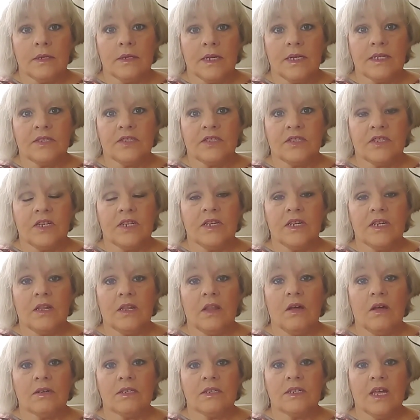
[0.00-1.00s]
extended
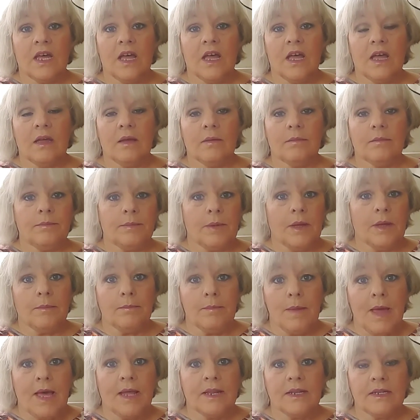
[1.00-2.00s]
long
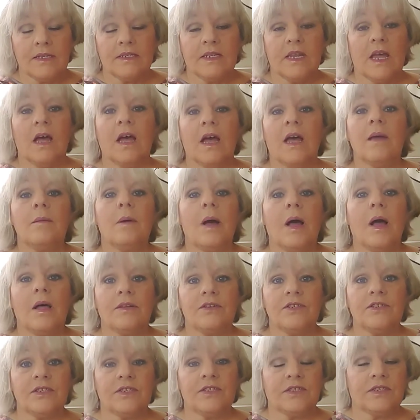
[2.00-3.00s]
amount of time,
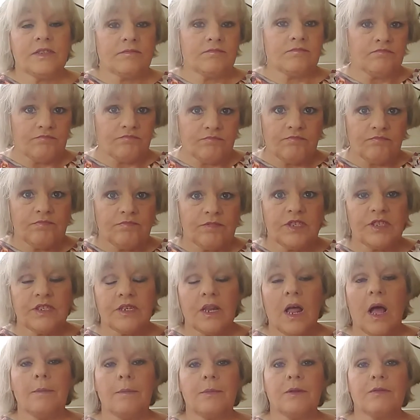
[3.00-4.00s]
I'll just
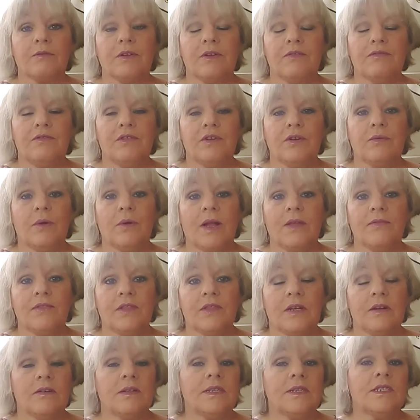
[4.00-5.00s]
stop the review right
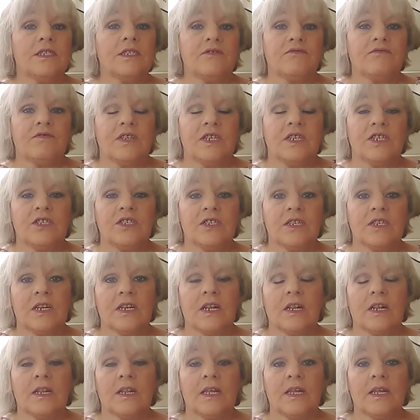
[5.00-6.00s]
there and just finish it
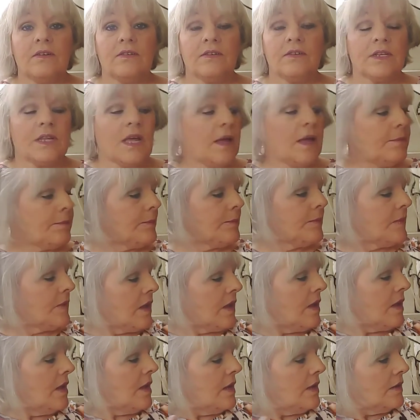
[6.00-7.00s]
at a later time.
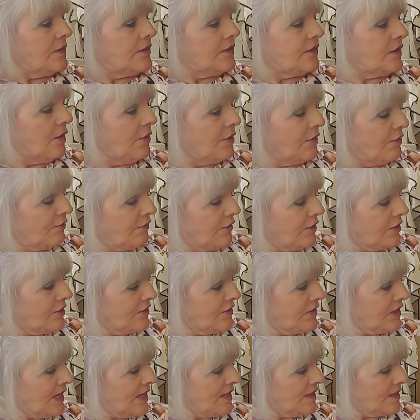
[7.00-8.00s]
So the
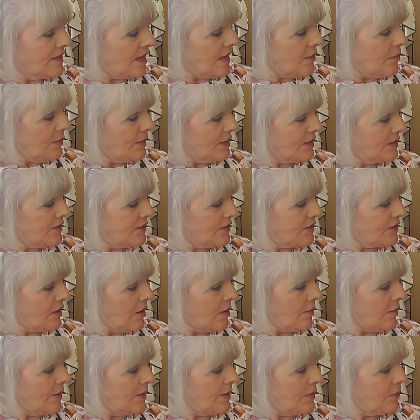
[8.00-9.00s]
first things I want to
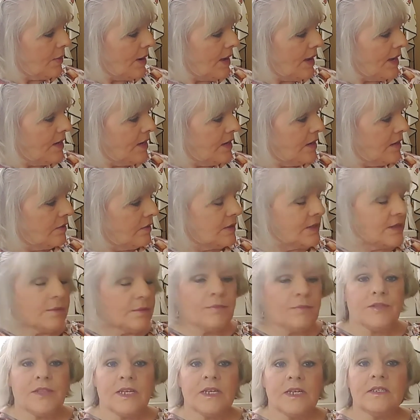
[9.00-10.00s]
start with right here are
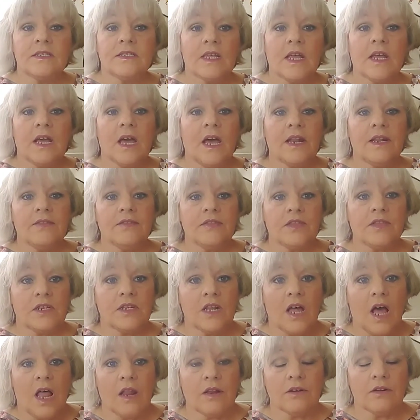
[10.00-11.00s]
some things I got at the
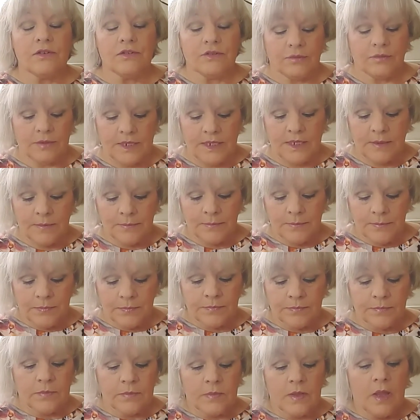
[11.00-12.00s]
Dollar Tree.
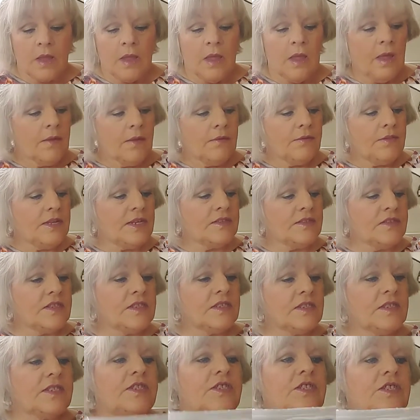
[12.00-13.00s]
This
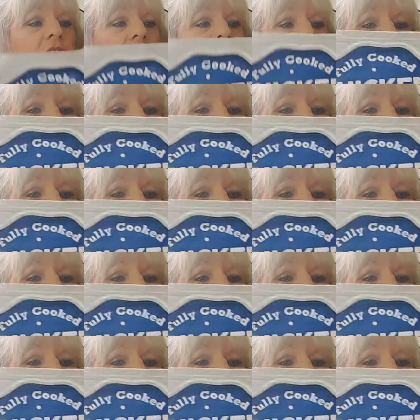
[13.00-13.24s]
is